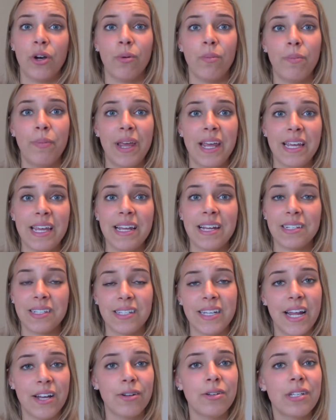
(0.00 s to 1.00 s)
picking a
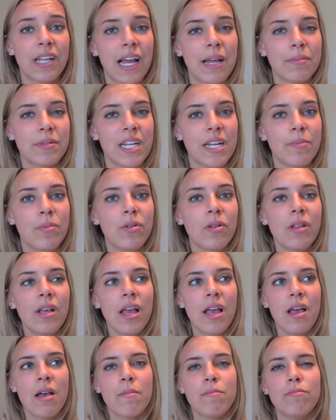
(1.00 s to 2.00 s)
standard timetable,
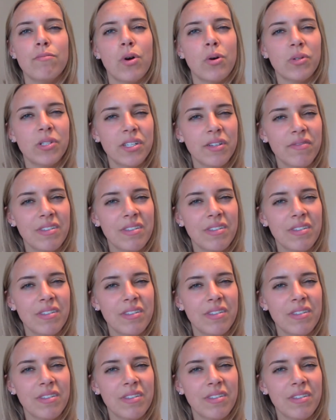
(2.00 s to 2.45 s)
most